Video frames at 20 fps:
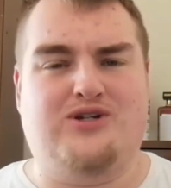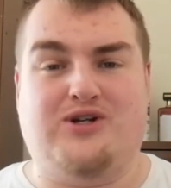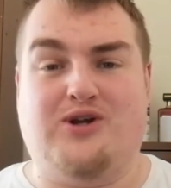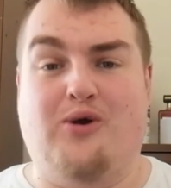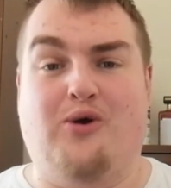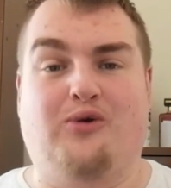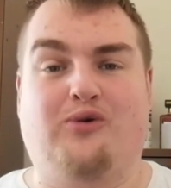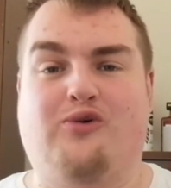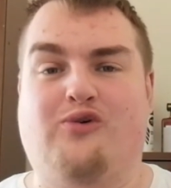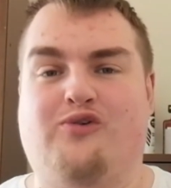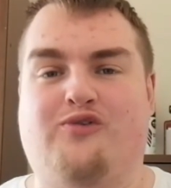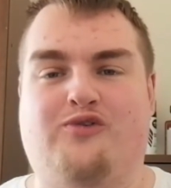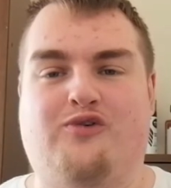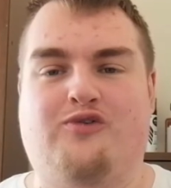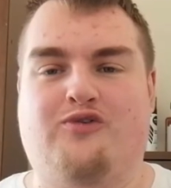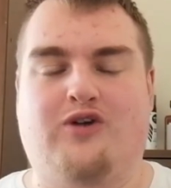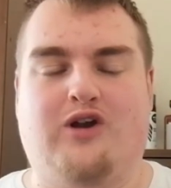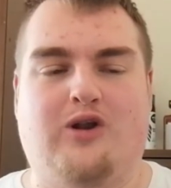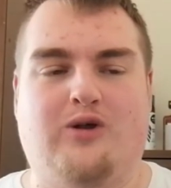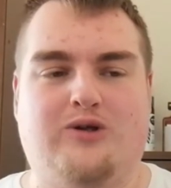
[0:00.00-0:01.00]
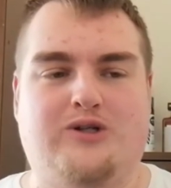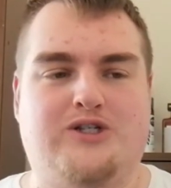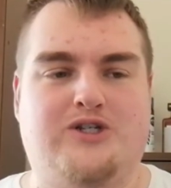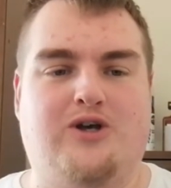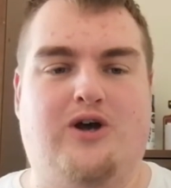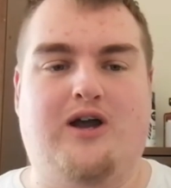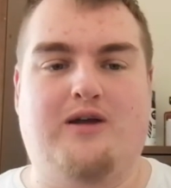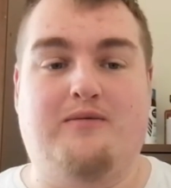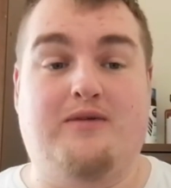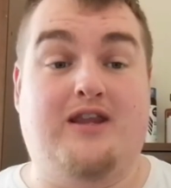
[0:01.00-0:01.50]
god-awful for a long
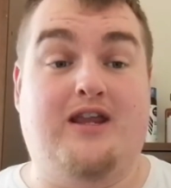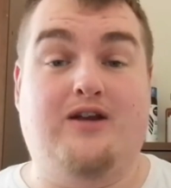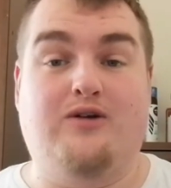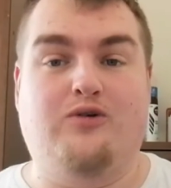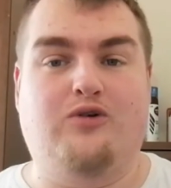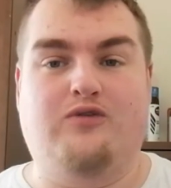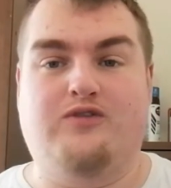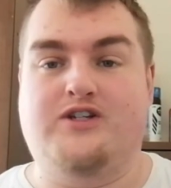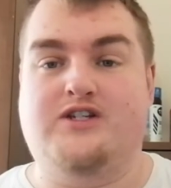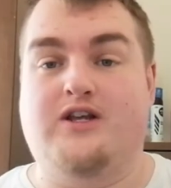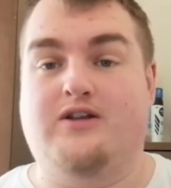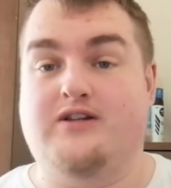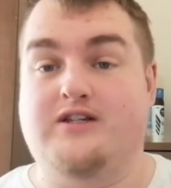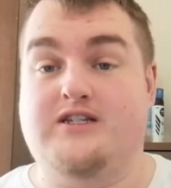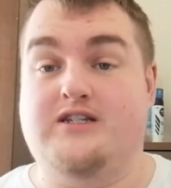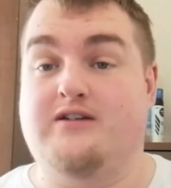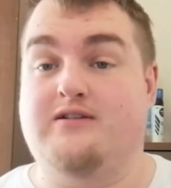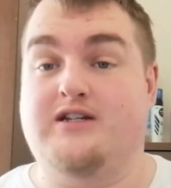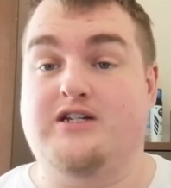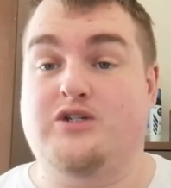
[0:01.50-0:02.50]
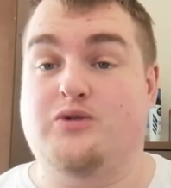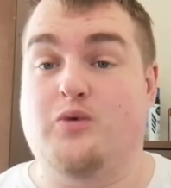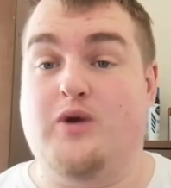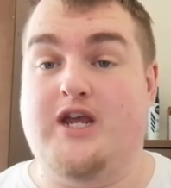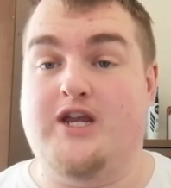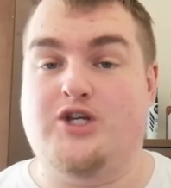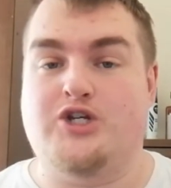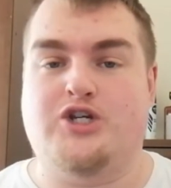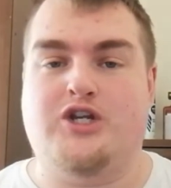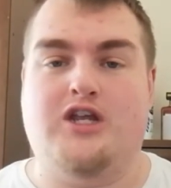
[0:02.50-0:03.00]
time, and then all of a sudden something
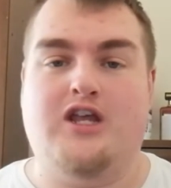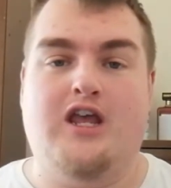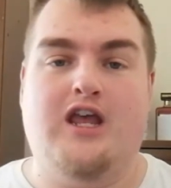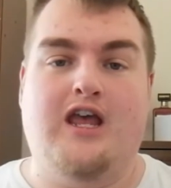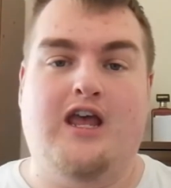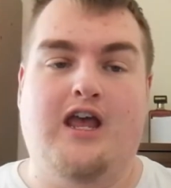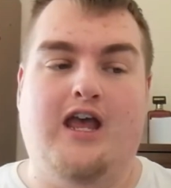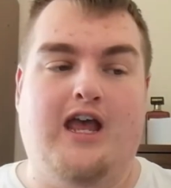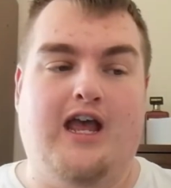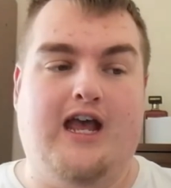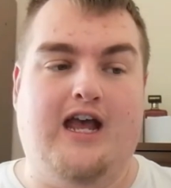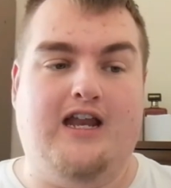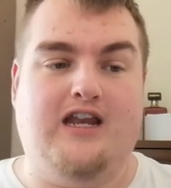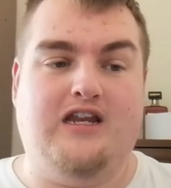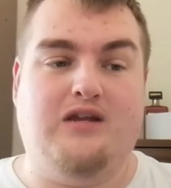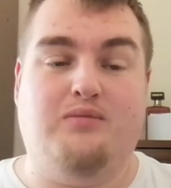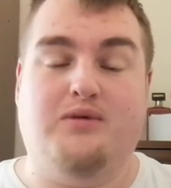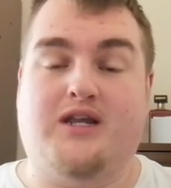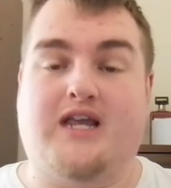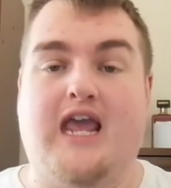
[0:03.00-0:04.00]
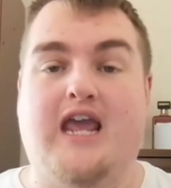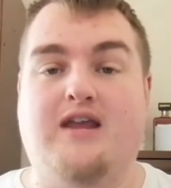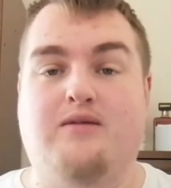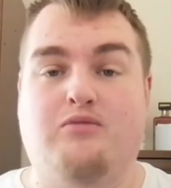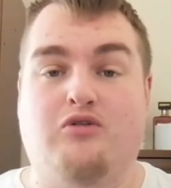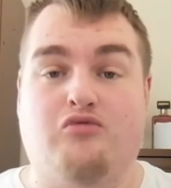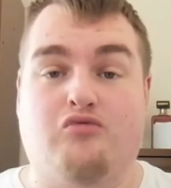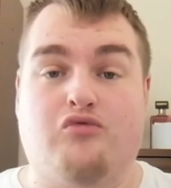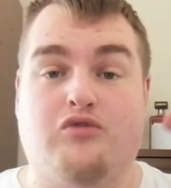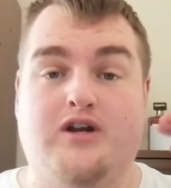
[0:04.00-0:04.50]
switched, and he
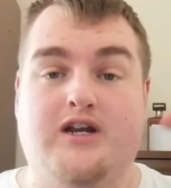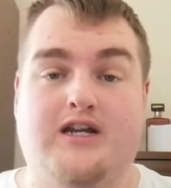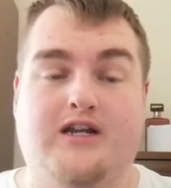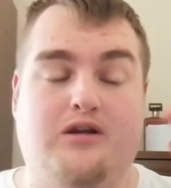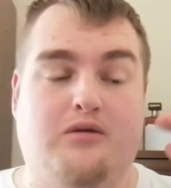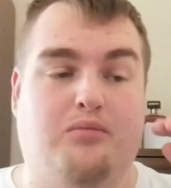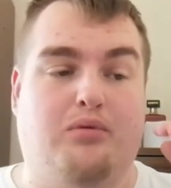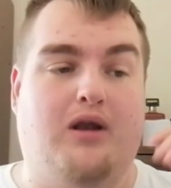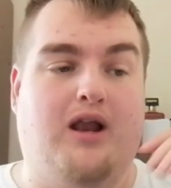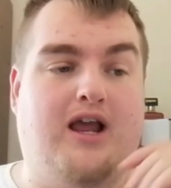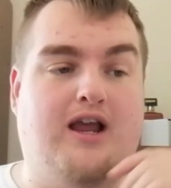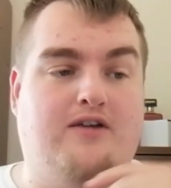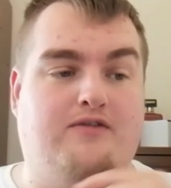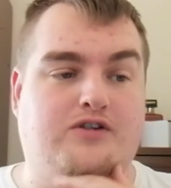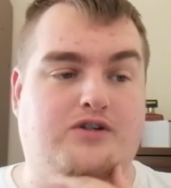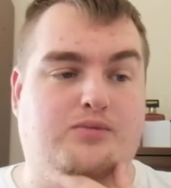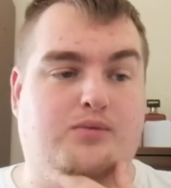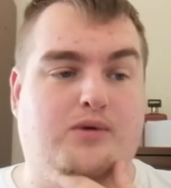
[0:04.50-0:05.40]
became a really good player for